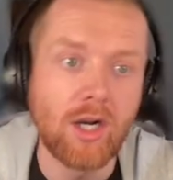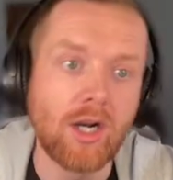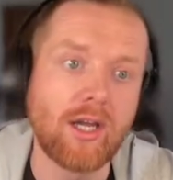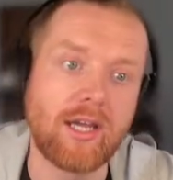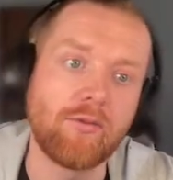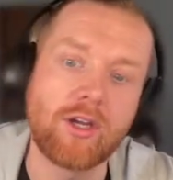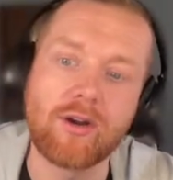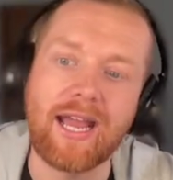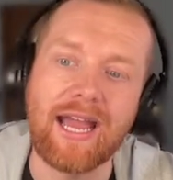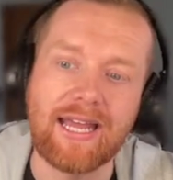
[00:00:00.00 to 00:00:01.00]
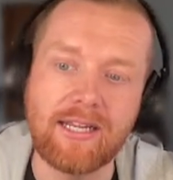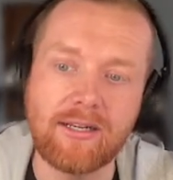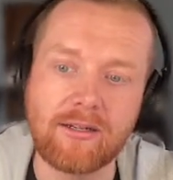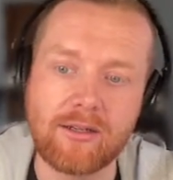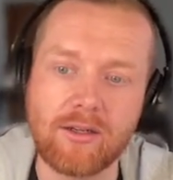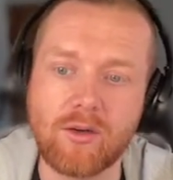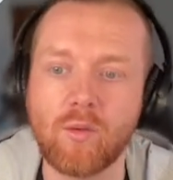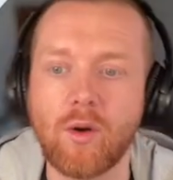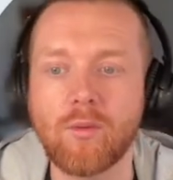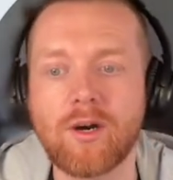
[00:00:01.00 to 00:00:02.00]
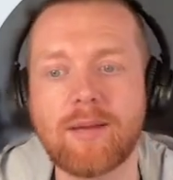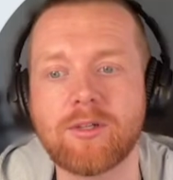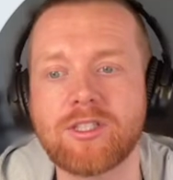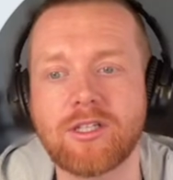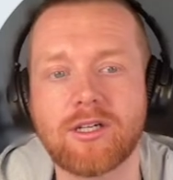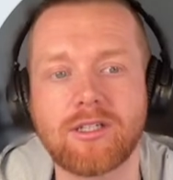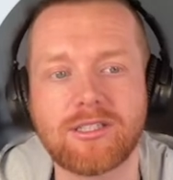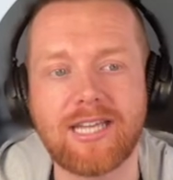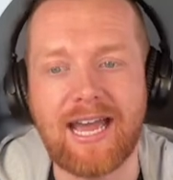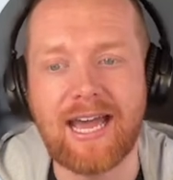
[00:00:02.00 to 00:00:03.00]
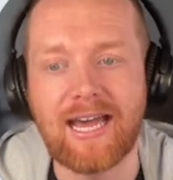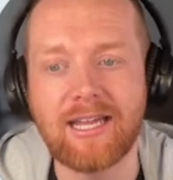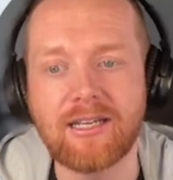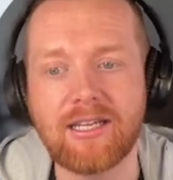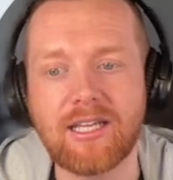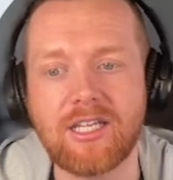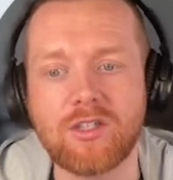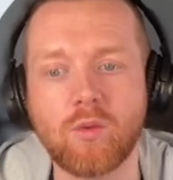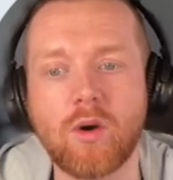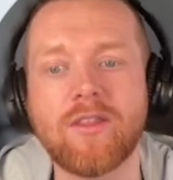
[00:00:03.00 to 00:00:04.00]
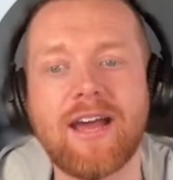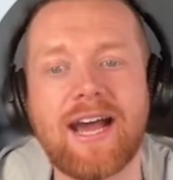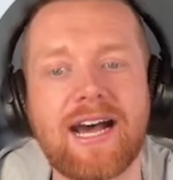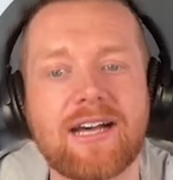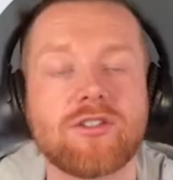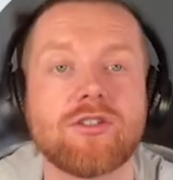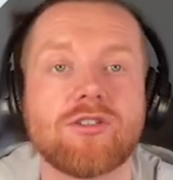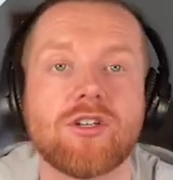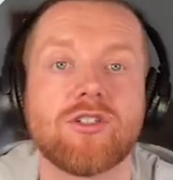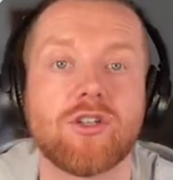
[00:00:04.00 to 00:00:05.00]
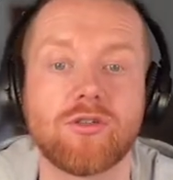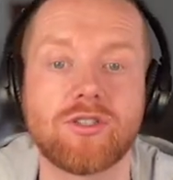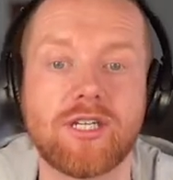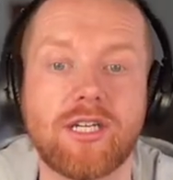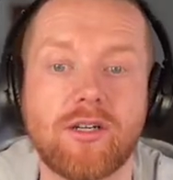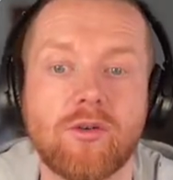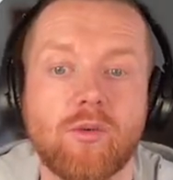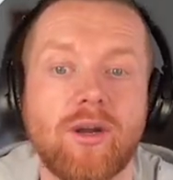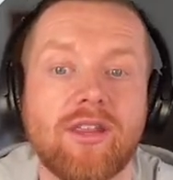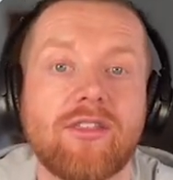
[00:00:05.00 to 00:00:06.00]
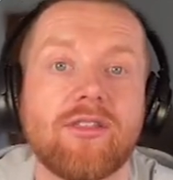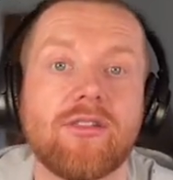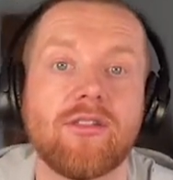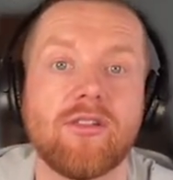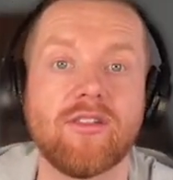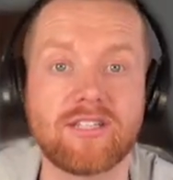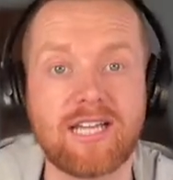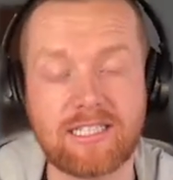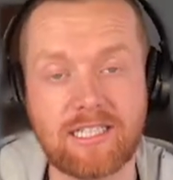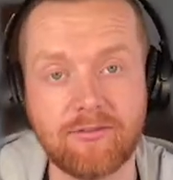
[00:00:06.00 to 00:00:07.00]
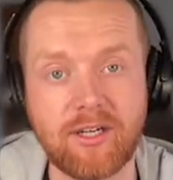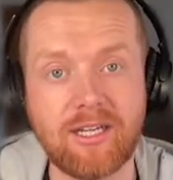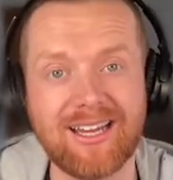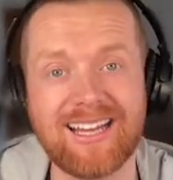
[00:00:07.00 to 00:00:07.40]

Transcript: If we go to edit, what we're able to add is what are the hazards associated with this activity, as